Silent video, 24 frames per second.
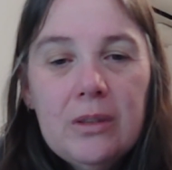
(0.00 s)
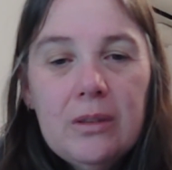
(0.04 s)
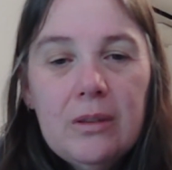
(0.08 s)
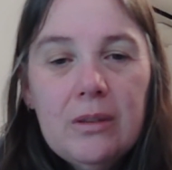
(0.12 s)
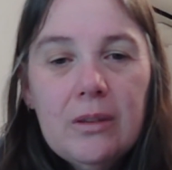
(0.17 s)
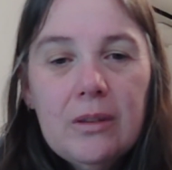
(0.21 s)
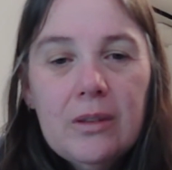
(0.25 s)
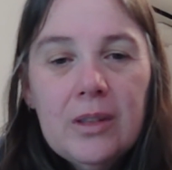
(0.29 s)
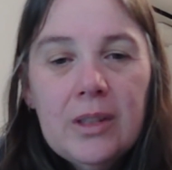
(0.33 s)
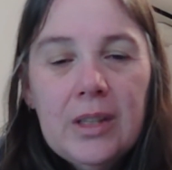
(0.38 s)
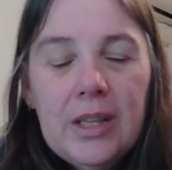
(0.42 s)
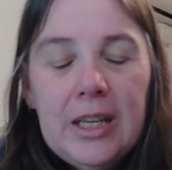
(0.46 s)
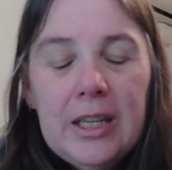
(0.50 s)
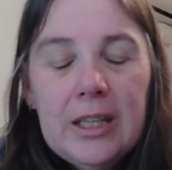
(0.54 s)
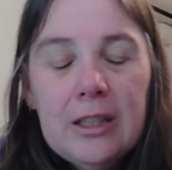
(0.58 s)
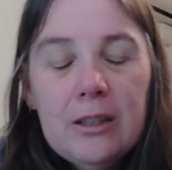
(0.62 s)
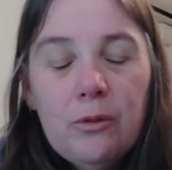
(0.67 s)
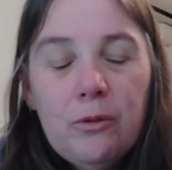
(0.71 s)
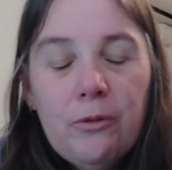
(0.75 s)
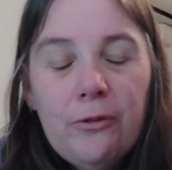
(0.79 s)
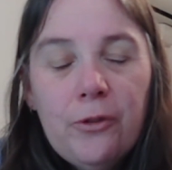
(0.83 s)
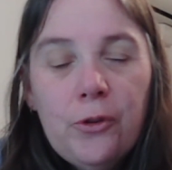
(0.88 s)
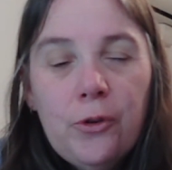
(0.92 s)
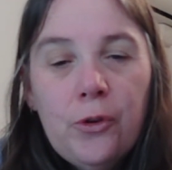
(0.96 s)

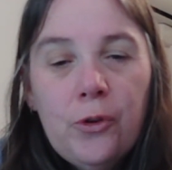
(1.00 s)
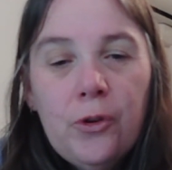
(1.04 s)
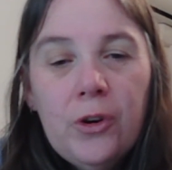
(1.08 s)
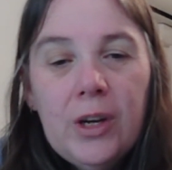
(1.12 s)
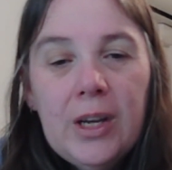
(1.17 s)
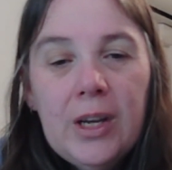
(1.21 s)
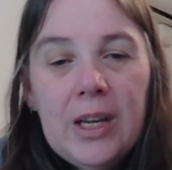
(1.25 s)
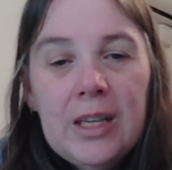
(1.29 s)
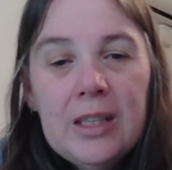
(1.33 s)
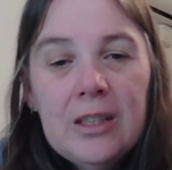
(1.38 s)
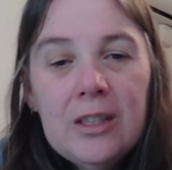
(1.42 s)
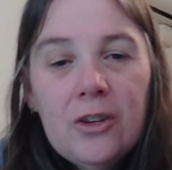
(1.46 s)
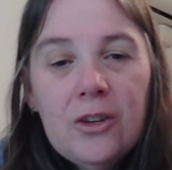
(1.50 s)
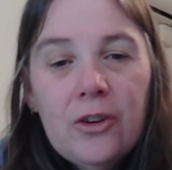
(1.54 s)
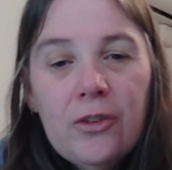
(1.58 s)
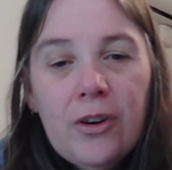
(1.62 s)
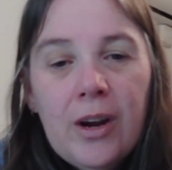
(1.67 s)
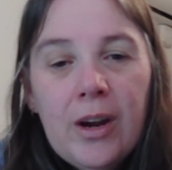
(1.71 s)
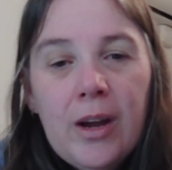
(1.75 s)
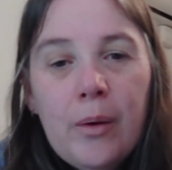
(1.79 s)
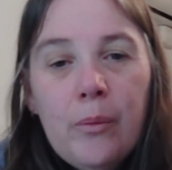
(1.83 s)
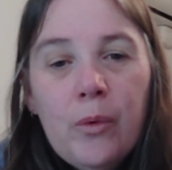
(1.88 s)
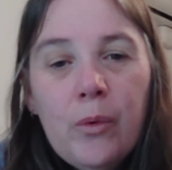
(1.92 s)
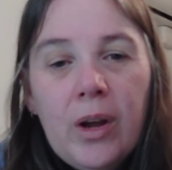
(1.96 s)
links for
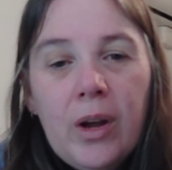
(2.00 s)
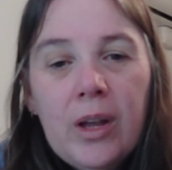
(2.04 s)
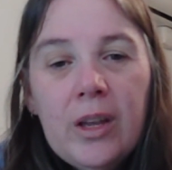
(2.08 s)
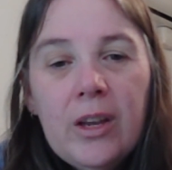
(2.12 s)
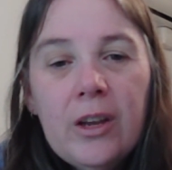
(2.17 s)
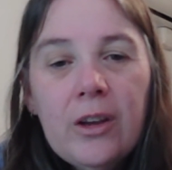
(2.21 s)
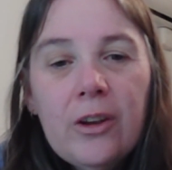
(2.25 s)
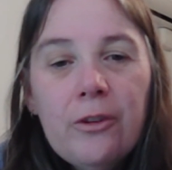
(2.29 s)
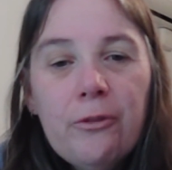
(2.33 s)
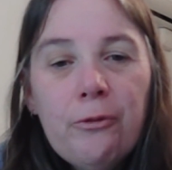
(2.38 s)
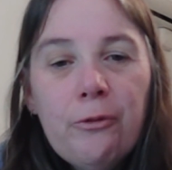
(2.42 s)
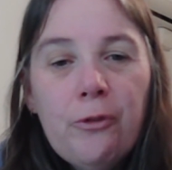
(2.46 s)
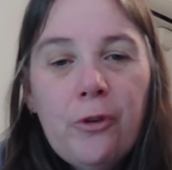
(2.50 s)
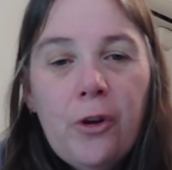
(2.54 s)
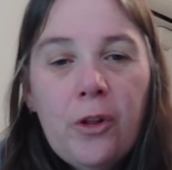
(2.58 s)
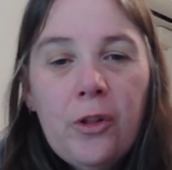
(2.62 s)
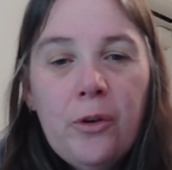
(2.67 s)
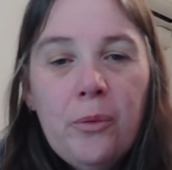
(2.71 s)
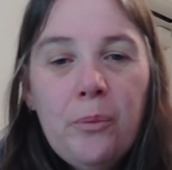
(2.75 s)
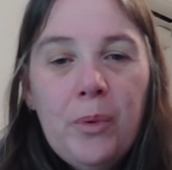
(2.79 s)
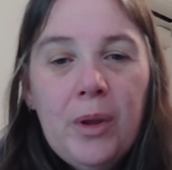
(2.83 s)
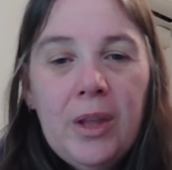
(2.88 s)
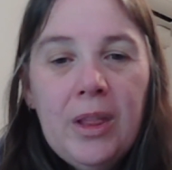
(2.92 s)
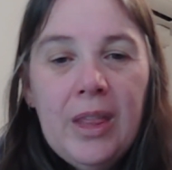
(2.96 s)
Instagram where you can
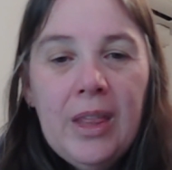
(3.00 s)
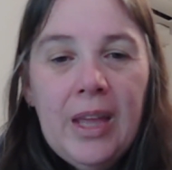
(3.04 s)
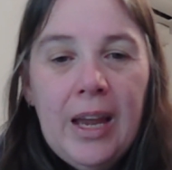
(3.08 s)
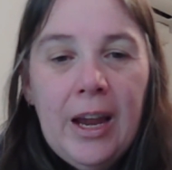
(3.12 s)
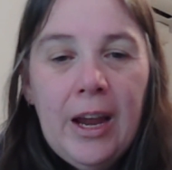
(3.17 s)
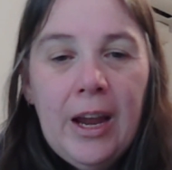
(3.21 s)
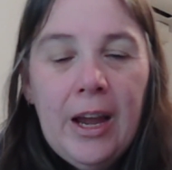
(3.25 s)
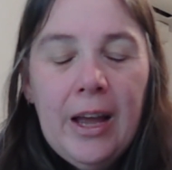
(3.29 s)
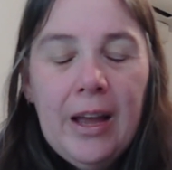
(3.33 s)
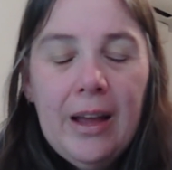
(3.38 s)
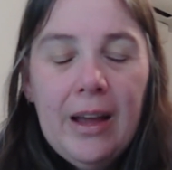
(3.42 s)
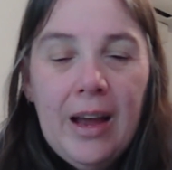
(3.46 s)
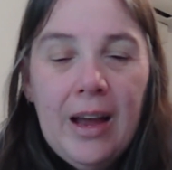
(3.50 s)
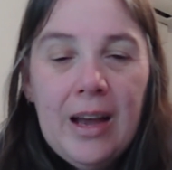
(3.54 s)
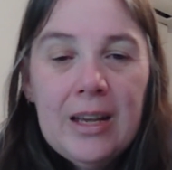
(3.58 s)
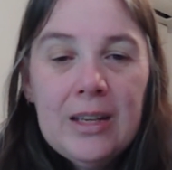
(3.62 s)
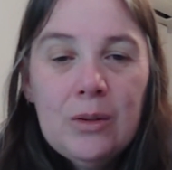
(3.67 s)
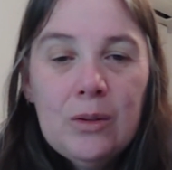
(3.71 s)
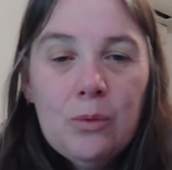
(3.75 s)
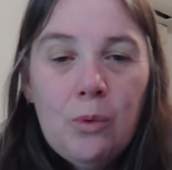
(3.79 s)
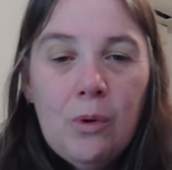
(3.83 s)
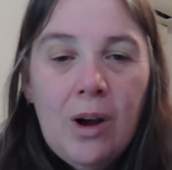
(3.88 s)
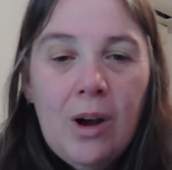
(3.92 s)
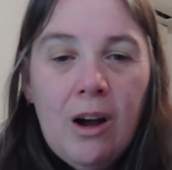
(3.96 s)
follow me there
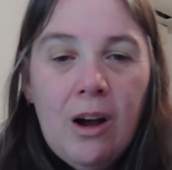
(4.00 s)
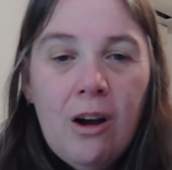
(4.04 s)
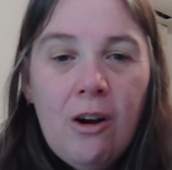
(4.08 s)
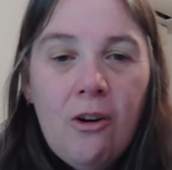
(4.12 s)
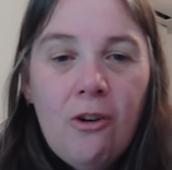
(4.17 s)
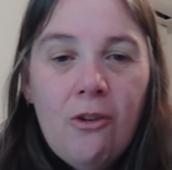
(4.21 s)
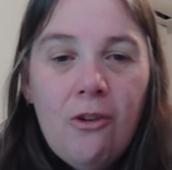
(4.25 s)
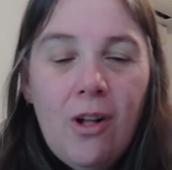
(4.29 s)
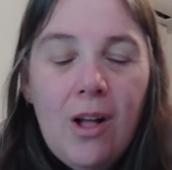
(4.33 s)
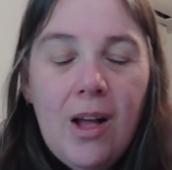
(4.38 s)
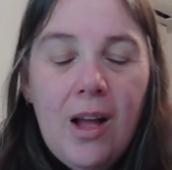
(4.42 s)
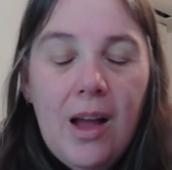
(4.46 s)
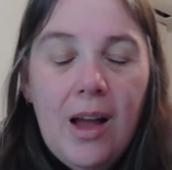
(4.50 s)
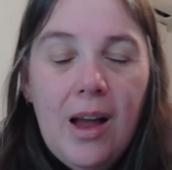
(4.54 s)
as well.